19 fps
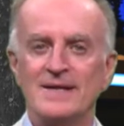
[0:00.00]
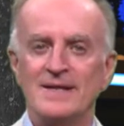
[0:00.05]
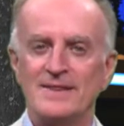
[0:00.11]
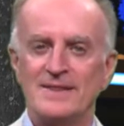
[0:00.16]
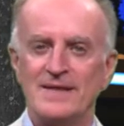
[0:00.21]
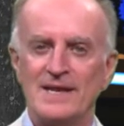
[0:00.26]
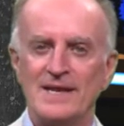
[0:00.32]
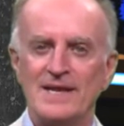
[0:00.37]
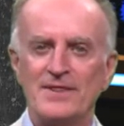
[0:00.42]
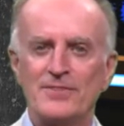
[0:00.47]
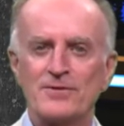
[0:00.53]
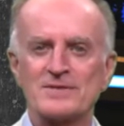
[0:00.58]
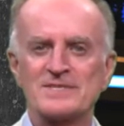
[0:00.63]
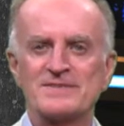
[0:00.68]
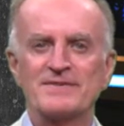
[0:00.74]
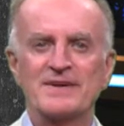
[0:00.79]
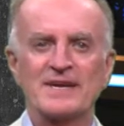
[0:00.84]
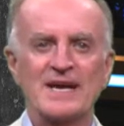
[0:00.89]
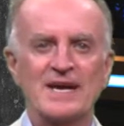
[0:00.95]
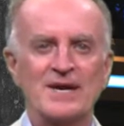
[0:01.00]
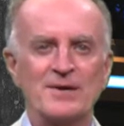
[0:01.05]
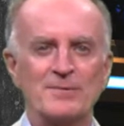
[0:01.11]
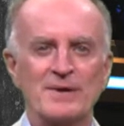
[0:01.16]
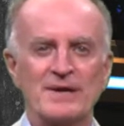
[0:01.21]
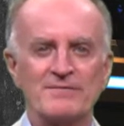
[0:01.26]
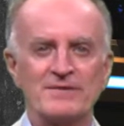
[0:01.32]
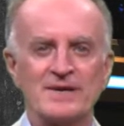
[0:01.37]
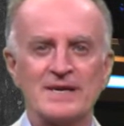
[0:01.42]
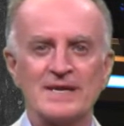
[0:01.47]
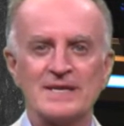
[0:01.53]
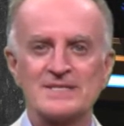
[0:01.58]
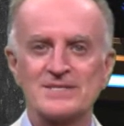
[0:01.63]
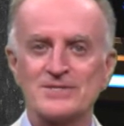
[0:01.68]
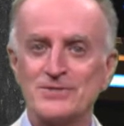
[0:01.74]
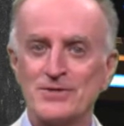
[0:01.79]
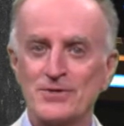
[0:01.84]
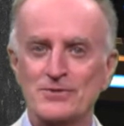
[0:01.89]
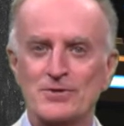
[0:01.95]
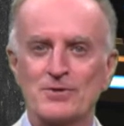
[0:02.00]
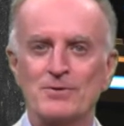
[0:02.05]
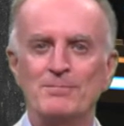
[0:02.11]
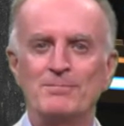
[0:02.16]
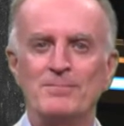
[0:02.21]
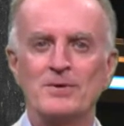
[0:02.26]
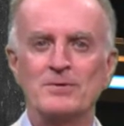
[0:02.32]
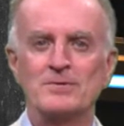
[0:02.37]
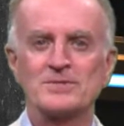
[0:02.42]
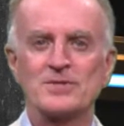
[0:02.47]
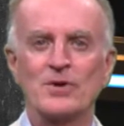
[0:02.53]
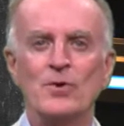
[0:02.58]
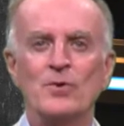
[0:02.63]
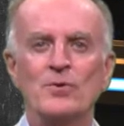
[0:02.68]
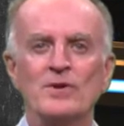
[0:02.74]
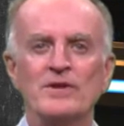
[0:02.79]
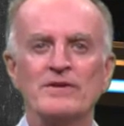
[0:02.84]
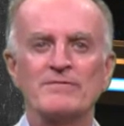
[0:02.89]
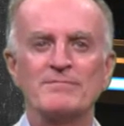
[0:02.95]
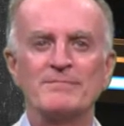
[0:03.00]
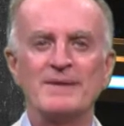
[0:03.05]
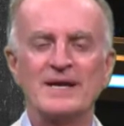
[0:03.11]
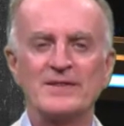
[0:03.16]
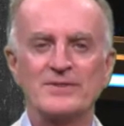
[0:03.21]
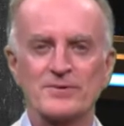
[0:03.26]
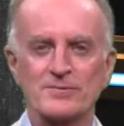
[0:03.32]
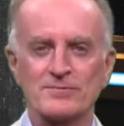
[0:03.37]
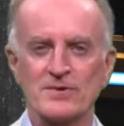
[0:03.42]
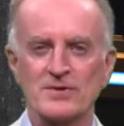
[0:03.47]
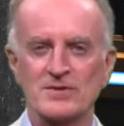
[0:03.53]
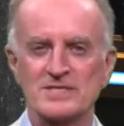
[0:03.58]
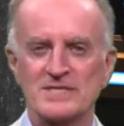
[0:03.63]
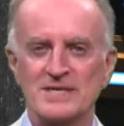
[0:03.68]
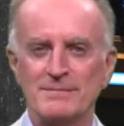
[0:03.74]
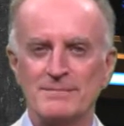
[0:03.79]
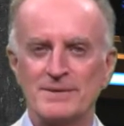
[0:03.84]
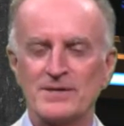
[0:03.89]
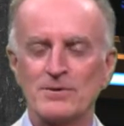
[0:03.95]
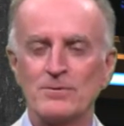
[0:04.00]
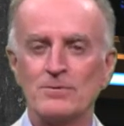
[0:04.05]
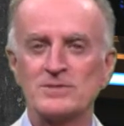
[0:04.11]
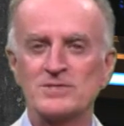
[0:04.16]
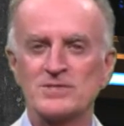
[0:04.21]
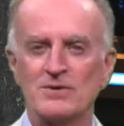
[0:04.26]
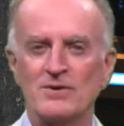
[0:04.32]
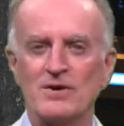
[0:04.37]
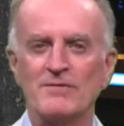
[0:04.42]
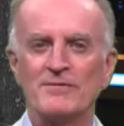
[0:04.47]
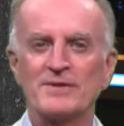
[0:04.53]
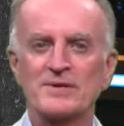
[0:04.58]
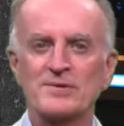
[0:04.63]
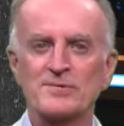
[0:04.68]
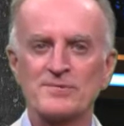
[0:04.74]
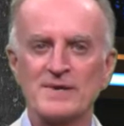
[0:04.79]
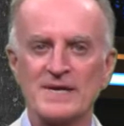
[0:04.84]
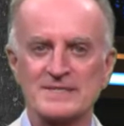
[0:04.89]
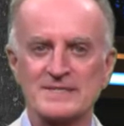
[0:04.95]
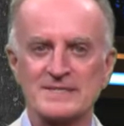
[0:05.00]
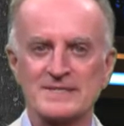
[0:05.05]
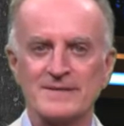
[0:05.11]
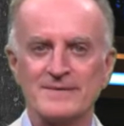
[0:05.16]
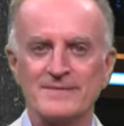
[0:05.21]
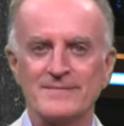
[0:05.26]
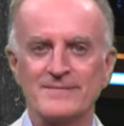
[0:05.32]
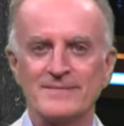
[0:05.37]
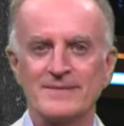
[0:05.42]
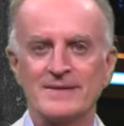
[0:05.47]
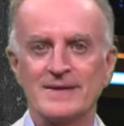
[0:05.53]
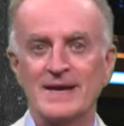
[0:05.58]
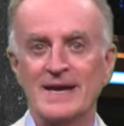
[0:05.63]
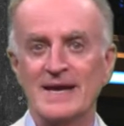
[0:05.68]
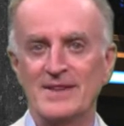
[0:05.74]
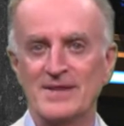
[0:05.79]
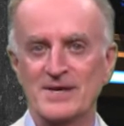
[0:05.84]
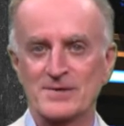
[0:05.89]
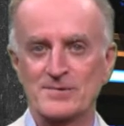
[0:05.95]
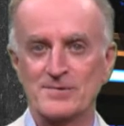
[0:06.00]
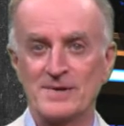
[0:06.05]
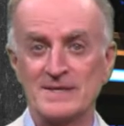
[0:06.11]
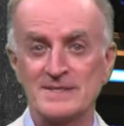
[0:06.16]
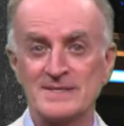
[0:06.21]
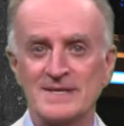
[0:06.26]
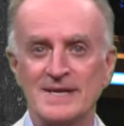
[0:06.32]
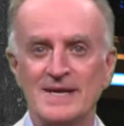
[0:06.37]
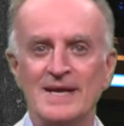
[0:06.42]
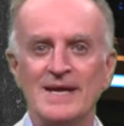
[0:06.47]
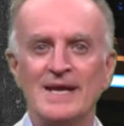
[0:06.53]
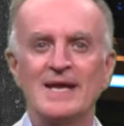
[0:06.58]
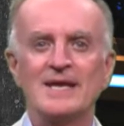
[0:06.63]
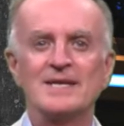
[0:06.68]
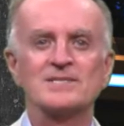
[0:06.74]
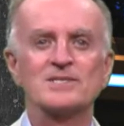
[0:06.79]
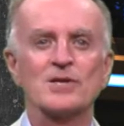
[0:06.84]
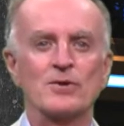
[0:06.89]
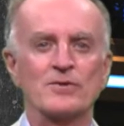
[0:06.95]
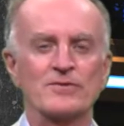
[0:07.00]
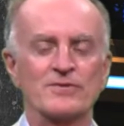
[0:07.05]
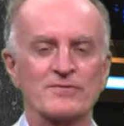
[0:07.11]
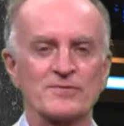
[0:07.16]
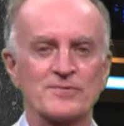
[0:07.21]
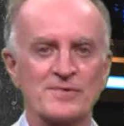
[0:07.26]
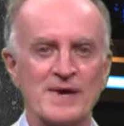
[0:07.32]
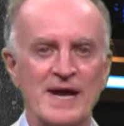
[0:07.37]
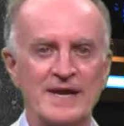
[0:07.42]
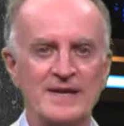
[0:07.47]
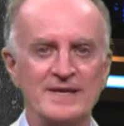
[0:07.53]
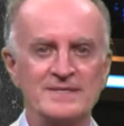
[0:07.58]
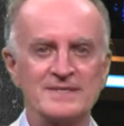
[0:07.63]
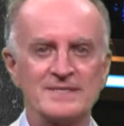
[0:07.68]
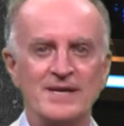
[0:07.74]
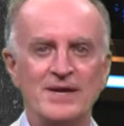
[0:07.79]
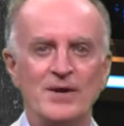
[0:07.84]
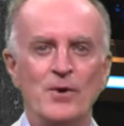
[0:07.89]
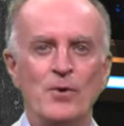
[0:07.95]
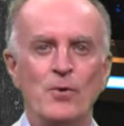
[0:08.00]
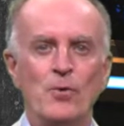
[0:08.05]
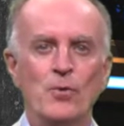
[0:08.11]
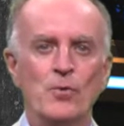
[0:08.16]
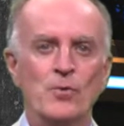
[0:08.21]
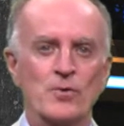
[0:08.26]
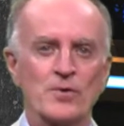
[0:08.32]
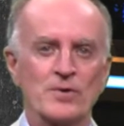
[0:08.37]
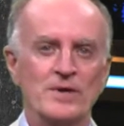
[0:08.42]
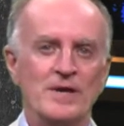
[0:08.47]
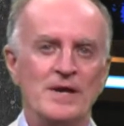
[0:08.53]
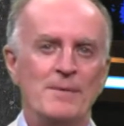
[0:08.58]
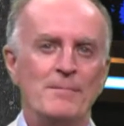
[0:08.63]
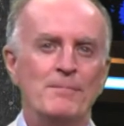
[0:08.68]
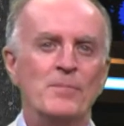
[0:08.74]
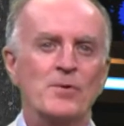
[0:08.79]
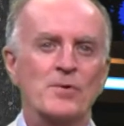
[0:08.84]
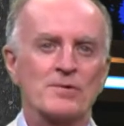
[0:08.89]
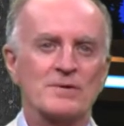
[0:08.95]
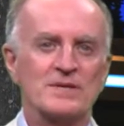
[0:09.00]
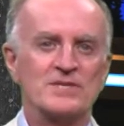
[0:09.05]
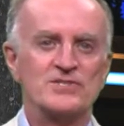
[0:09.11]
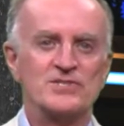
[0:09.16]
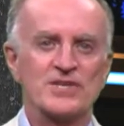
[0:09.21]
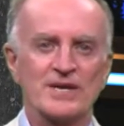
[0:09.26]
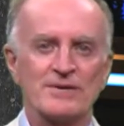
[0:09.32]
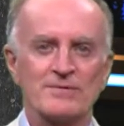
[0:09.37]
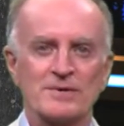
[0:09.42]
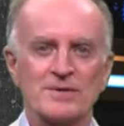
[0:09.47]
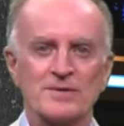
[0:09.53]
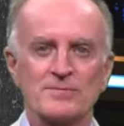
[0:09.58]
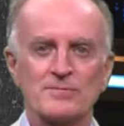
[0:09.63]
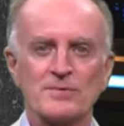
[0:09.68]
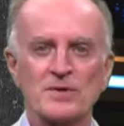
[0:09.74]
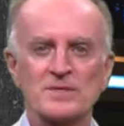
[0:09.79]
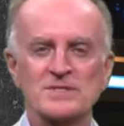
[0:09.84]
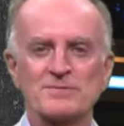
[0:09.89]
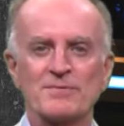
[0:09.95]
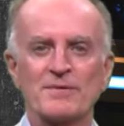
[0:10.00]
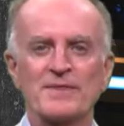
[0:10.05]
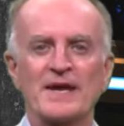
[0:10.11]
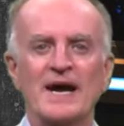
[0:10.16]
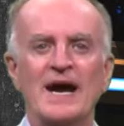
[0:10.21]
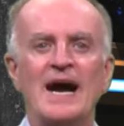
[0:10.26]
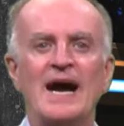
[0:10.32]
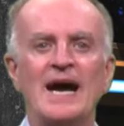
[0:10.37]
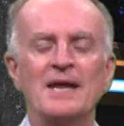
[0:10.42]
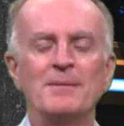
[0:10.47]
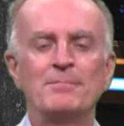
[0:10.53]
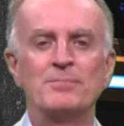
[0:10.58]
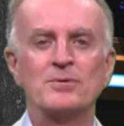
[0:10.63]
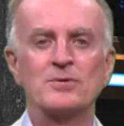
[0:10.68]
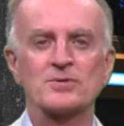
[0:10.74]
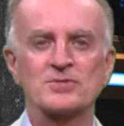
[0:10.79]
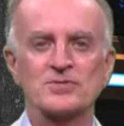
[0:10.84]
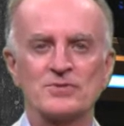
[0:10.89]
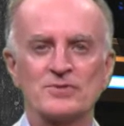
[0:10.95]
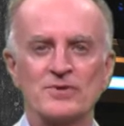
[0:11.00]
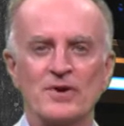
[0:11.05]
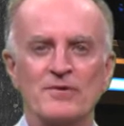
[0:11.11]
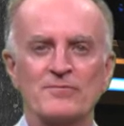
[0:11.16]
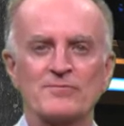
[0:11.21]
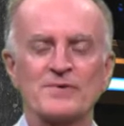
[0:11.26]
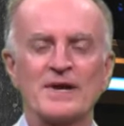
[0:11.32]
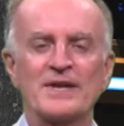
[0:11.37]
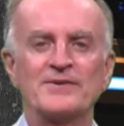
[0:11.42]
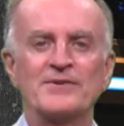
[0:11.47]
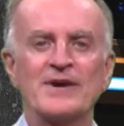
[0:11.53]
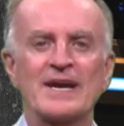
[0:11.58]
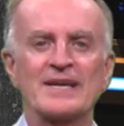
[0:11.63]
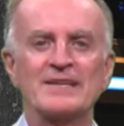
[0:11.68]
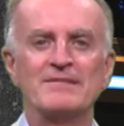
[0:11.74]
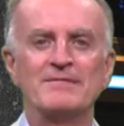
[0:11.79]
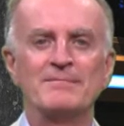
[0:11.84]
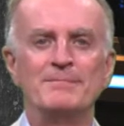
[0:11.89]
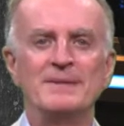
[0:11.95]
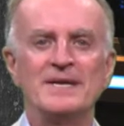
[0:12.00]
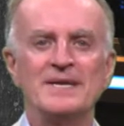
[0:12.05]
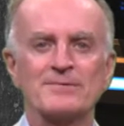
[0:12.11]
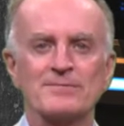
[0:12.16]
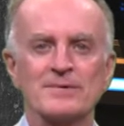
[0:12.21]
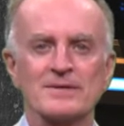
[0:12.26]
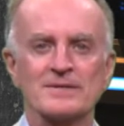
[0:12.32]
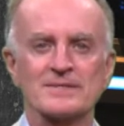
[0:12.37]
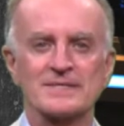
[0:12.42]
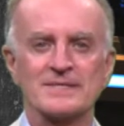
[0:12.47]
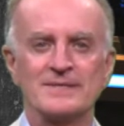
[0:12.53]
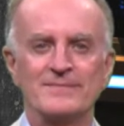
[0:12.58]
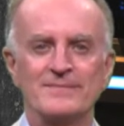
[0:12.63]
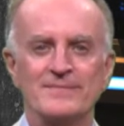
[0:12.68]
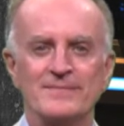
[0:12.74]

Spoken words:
The lithosphere, however, is not composed only of mantle rocks, but also of the crust. And the crust has a lot of granites, or, more in general, rocks with a high portion of radioactive minerals.